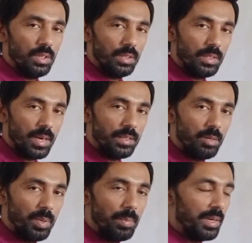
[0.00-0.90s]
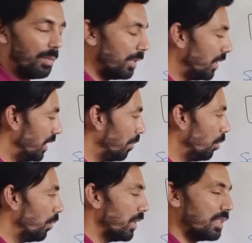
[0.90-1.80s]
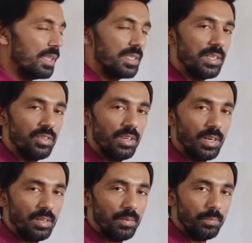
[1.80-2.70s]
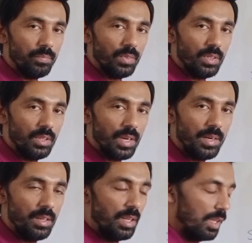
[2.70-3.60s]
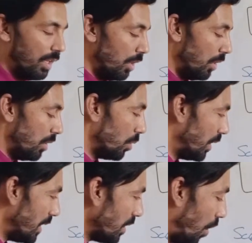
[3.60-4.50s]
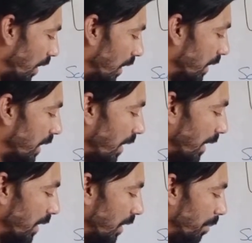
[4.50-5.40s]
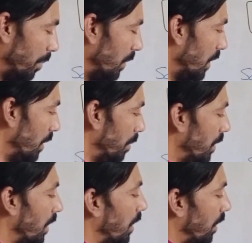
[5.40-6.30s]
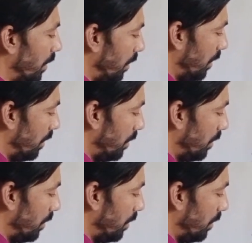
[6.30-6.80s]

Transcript: the retinal pigmented epithelium towards the sensory retina, right? So this is called the retinal, the